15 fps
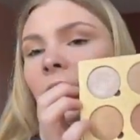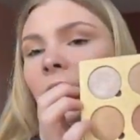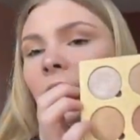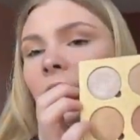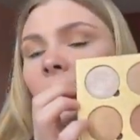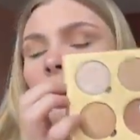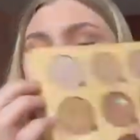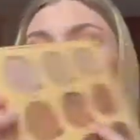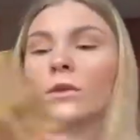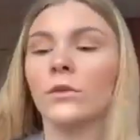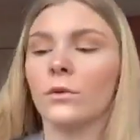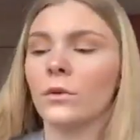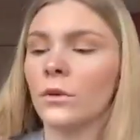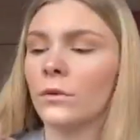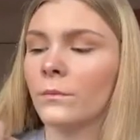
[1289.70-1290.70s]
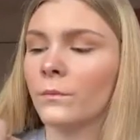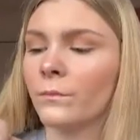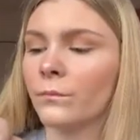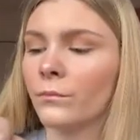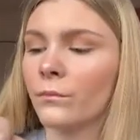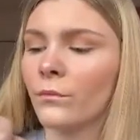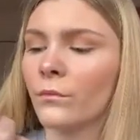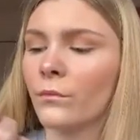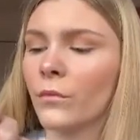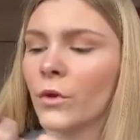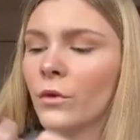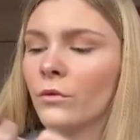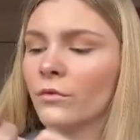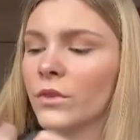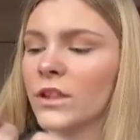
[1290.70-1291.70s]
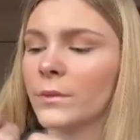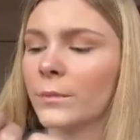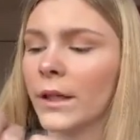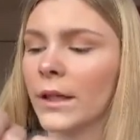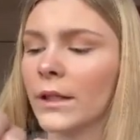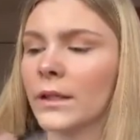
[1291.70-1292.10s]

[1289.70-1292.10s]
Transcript: What's this called? Respect